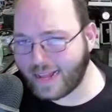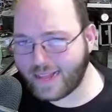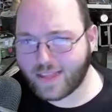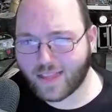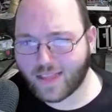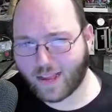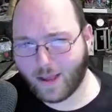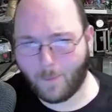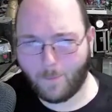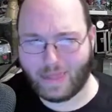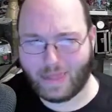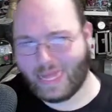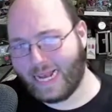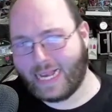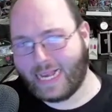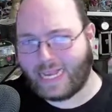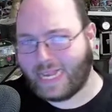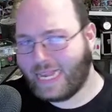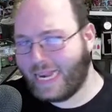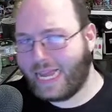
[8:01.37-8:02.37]
the
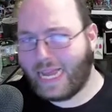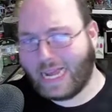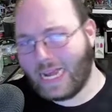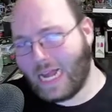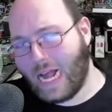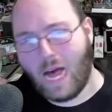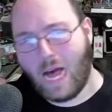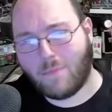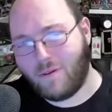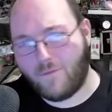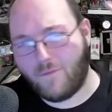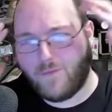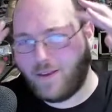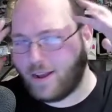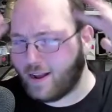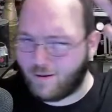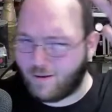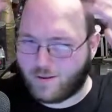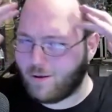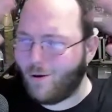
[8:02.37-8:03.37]
complexity of common
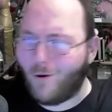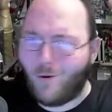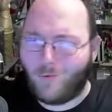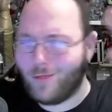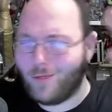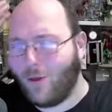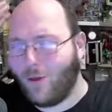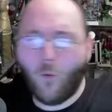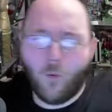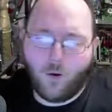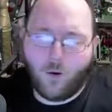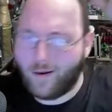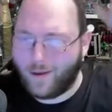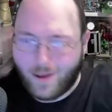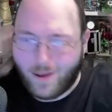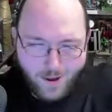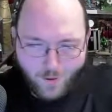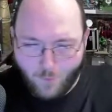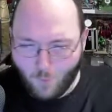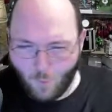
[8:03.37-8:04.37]
figures. Oh lord,
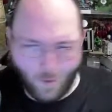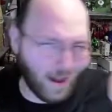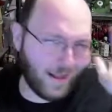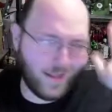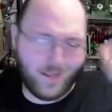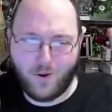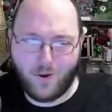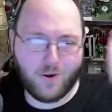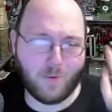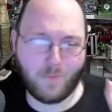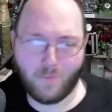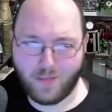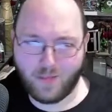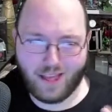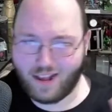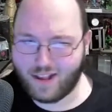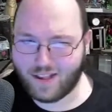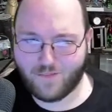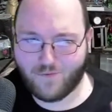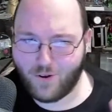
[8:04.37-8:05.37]
way too
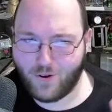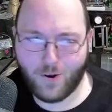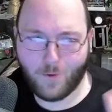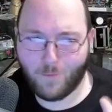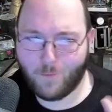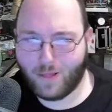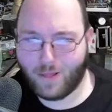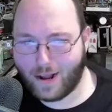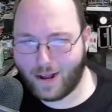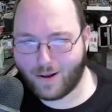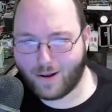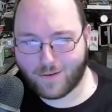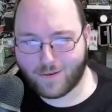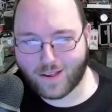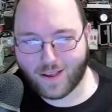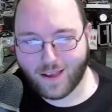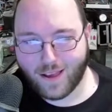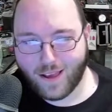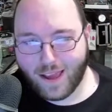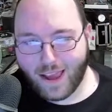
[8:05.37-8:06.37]
complex for new players.
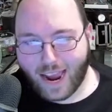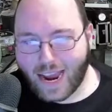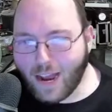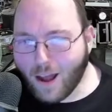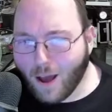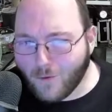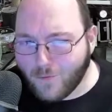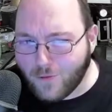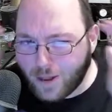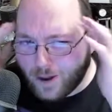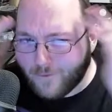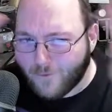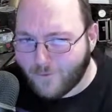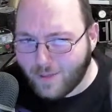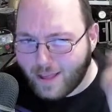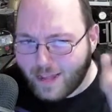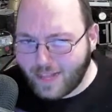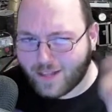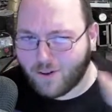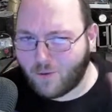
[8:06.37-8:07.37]
It often
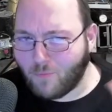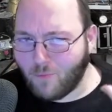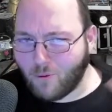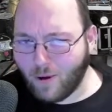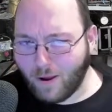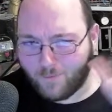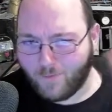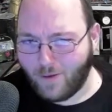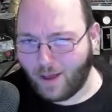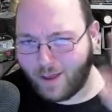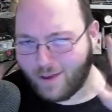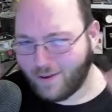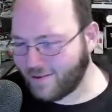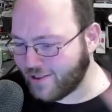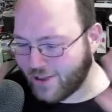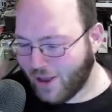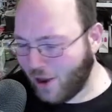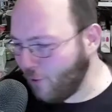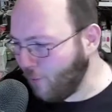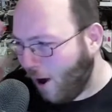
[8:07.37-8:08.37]
inflates their point values
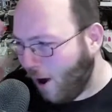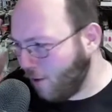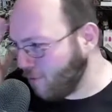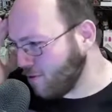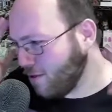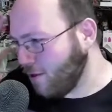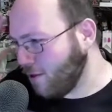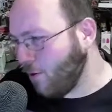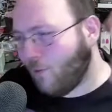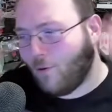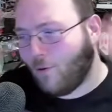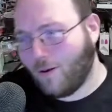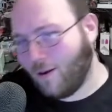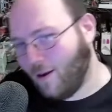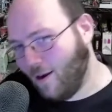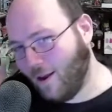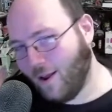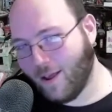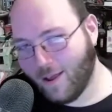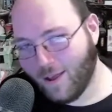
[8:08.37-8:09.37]
too. Oh
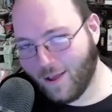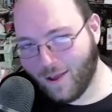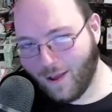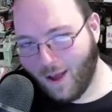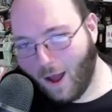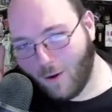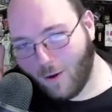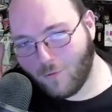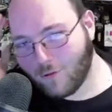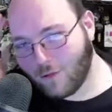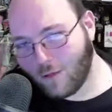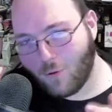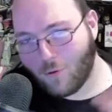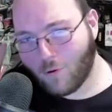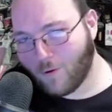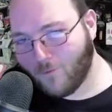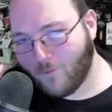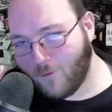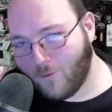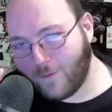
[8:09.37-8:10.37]
lord, oh
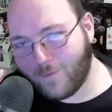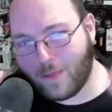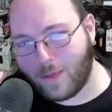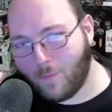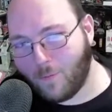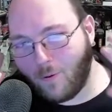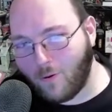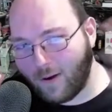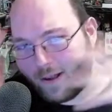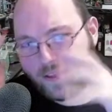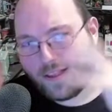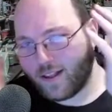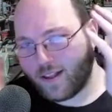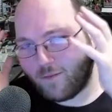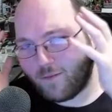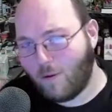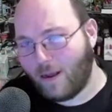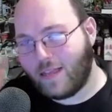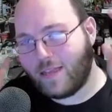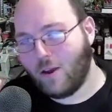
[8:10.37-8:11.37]
lord, fifty points. That's
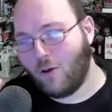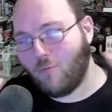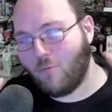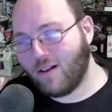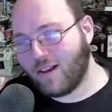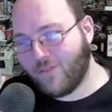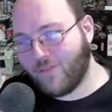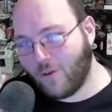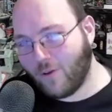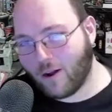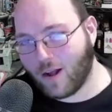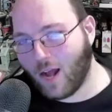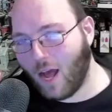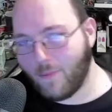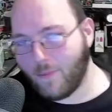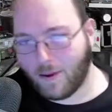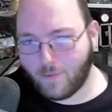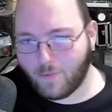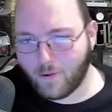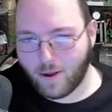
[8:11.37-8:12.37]
way too much for a
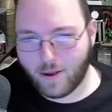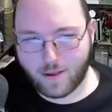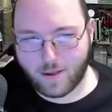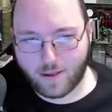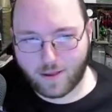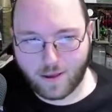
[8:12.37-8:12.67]
common piece.